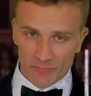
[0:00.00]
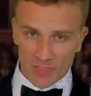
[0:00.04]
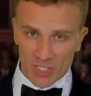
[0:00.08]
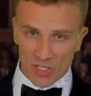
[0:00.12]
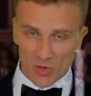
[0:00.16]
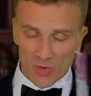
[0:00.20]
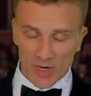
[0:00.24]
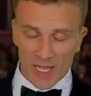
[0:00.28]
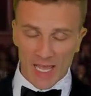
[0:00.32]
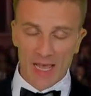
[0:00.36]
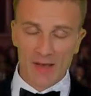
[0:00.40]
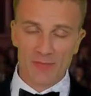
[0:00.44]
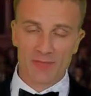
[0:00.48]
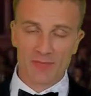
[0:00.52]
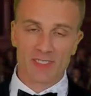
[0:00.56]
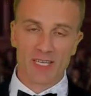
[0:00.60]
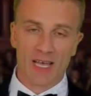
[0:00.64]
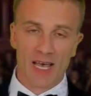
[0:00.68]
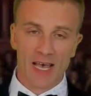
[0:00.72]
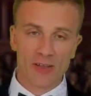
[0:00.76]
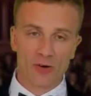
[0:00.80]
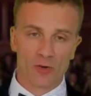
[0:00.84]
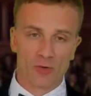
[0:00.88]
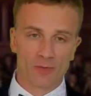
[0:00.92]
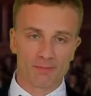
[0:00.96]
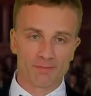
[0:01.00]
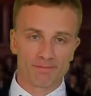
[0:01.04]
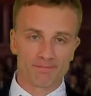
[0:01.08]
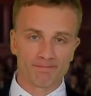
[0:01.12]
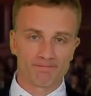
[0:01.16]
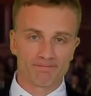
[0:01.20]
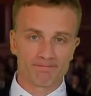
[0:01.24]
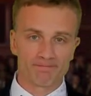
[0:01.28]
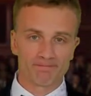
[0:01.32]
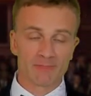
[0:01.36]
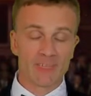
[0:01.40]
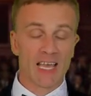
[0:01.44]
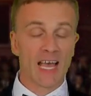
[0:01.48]
you don't have title.
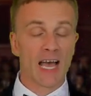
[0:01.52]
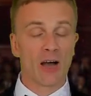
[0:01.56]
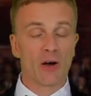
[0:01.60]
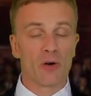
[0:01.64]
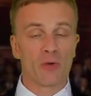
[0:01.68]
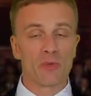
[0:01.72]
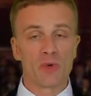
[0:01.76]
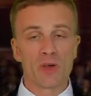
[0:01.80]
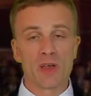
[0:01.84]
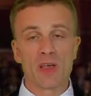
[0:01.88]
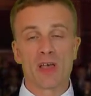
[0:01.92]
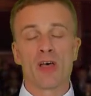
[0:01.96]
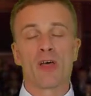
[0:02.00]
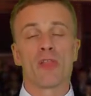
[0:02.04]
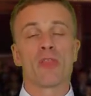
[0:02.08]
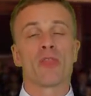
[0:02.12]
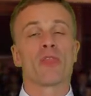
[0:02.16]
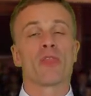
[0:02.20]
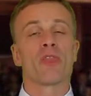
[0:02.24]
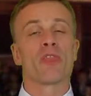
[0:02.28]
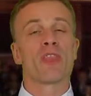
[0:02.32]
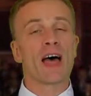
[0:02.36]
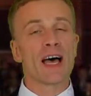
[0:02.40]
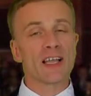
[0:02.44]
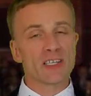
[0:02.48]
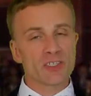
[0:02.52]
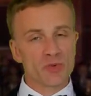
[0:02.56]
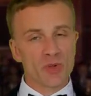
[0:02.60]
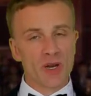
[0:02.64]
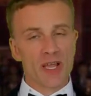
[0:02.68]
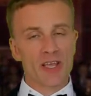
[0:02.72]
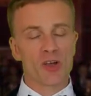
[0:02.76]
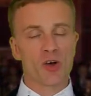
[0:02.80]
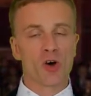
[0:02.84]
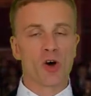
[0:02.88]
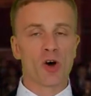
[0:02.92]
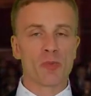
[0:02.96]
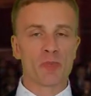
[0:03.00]
Now, that's what
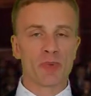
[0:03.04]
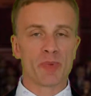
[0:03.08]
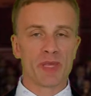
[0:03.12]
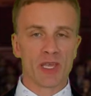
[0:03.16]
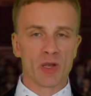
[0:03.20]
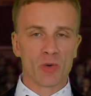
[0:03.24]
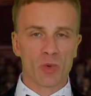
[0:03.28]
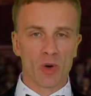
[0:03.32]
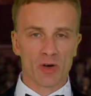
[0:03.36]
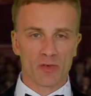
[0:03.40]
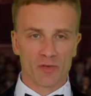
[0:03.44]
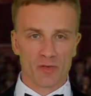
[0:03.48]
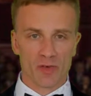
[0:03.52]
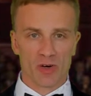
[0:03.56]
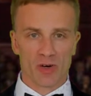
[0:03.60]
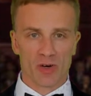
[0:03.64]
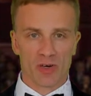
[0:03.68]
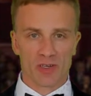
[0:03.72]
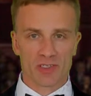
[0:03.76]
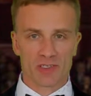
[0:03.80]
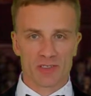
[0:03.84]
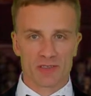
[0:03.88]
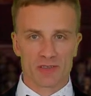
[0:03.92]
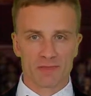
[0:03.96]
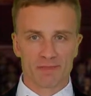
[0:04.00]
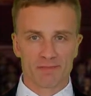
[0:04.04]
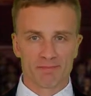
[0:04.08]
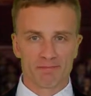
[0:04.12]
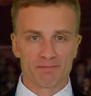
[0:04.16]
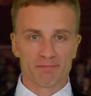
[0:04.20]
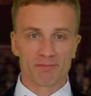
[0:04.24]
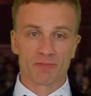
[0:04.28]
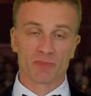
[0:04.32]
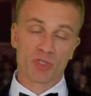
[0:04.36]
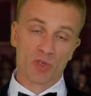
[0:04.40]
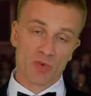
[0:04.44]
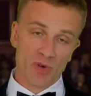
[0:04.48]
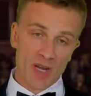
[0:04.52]
I call being well-versed.
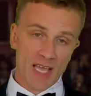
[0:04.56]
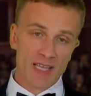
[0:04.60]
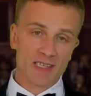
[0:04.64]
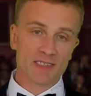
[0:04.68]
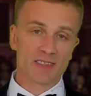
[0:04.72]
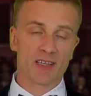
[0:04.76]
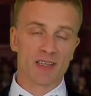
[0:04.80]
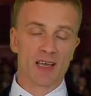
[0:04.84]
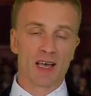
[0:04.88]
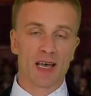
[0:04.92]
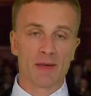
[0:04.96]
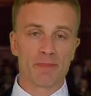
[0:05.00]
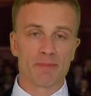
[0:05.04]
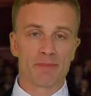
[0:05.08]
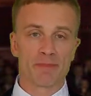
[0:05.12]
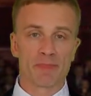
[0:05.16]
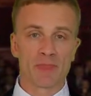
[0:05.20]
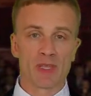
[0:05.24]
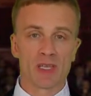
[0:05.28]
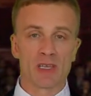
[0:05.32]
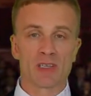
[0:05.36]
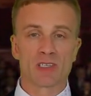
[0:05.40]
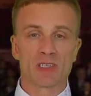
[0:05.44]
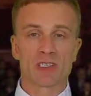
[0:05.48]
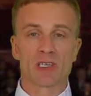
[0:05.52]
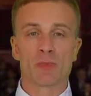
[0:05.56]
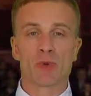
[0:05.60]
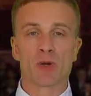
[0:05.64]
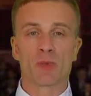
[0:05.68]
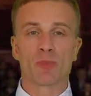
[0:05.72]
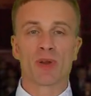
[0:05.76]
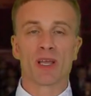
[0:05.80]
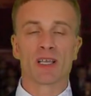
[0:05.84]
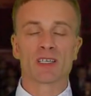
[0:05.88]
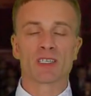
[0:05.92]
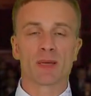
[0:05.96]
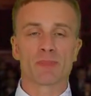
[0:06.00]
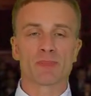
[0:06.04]
So next time someone
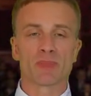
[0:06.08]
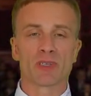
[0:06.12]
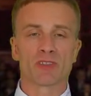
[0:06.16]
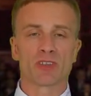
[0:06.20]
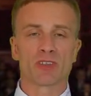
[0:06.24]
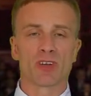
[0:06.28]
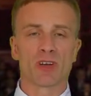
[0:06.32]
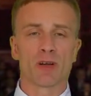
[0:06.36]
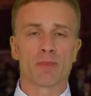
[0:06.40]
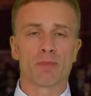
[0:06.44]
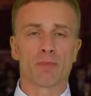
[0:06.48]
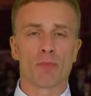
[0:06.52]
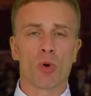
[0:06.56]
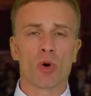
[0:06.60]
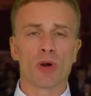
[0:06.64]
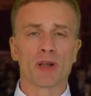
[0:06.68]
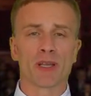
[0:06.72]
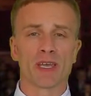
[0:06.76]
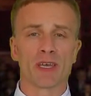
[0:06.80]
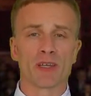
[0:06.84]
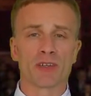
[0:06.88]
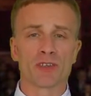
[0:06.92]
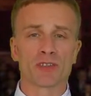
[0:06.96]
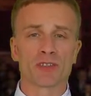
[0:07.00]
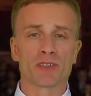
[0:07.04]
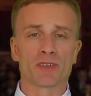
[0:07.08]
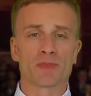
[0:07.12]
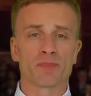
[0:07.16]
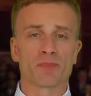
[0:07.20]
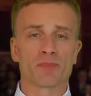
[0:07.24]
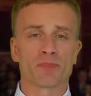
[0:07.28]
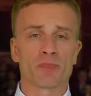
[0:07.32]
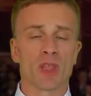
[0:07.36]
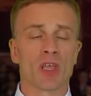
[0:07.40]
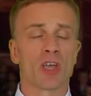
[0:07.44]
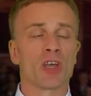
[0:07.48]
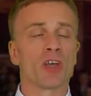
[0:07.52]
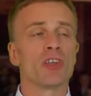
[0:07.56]
brings up the term mortgage,
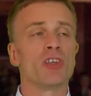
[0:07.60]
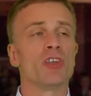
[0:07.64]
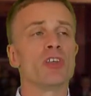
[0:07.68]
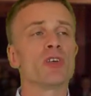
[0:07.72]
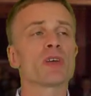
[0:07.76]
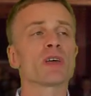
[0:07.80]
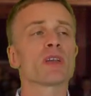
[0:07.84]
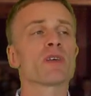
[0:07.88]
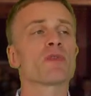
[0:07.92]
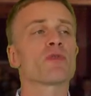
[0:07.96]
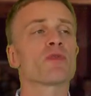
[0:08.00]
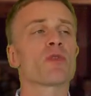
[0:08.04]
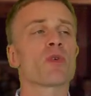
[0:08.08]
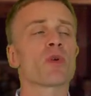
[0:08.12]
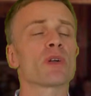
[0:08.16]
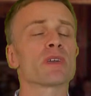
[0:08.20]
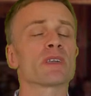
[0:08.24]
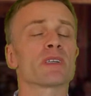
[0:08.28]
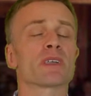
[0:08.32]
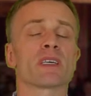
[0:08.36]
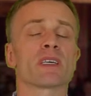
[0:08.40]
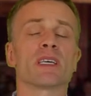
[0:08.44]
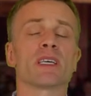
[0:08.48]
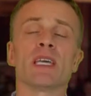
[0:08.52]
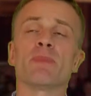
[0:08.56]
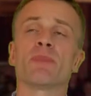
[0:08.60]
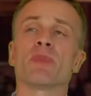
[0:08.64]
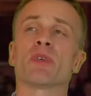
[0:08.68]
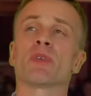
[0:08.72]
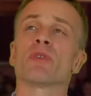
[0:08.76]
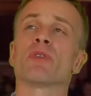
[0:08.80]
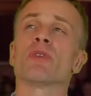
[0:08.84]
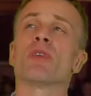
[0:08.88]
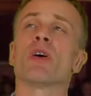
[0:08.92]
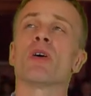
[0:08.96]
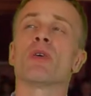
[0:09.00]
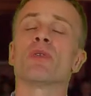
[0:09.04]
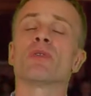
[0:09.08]
you can afford to keep your
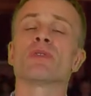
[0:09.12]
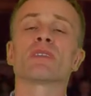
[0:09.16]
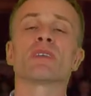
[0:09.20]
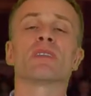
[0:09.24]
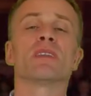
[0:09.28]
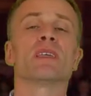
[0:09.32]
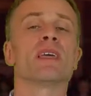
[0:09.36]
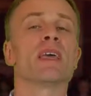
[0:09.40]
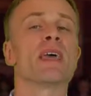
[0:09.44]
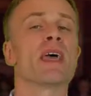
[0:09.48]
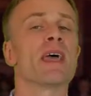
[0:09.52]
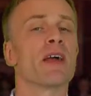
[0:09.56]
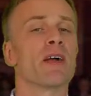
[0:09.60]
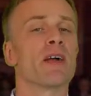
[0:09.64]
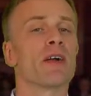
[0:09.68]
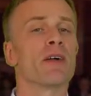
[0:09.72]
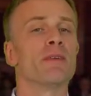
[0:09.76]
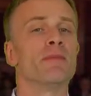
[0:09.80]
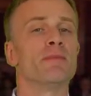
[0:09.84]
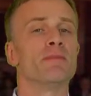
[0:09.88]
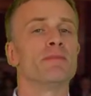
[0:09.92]
nose in the air.